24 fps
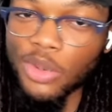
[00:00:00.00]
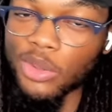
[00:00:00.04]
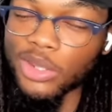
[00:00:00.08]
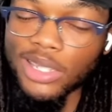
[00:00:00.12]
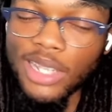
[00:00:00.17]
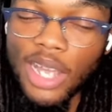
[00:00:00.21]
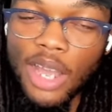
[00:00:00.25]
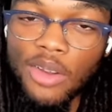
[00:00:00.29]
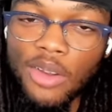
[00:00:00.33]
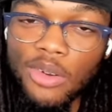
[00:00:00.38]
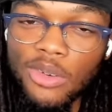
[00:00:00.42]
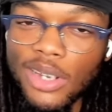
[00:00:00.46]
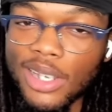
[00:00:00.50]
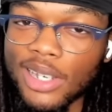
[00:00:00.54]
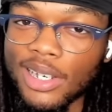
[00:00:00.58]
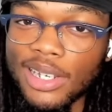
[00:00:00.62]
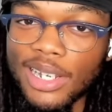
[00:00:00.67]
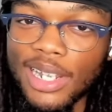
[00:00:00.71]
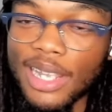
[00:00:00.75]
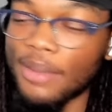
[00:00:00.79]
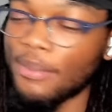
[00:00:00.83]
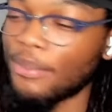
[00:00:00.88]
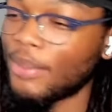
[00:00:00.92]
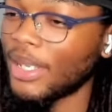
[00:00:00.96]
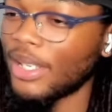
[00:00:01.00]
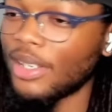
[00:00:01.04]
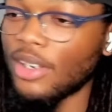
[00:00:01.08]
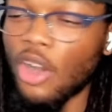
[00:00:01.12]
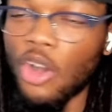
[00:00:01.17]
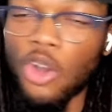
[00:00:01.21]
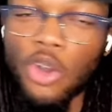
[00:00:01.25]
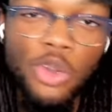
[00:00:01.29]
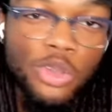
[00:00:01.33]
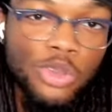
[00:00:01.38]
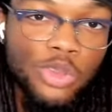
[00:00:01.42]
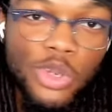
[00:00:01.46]
without reading it and being a
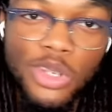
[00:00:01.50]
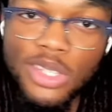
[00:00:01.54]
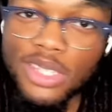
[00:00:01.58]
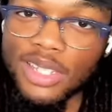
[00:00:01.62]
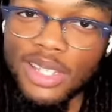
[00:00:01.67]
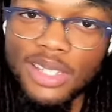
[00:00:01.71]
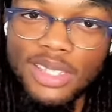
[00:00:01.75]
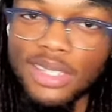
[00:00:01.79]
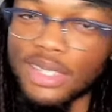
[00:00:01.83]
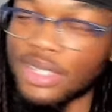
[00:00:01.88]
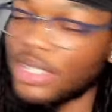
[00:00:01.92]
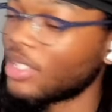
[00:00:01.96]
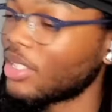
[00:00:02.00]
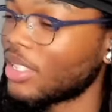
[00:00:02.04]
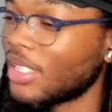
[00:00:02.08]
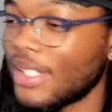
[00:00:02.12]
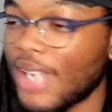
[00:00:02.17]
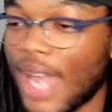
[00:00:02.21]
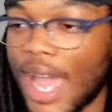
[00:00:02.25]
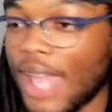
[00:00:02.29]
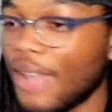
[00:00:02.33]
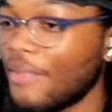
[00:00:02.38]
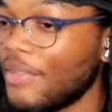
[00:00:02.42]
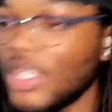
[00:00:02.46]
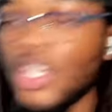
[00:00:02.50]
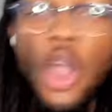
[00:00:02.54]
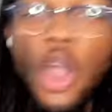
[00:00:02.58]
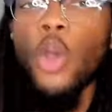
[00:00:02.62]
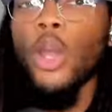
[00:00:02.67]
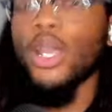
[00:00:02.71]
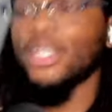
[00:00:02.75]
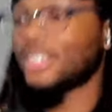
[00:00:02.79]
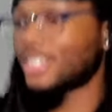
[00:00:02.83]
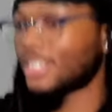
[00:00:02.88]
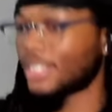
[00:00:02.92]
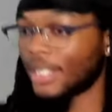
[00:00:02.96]
whole 360 deal and not even
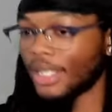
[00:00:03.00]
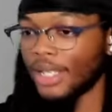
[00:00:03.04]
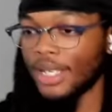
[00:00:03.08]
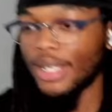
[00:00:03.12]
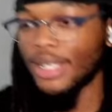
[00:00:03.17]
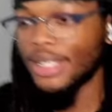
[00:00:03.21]
know it.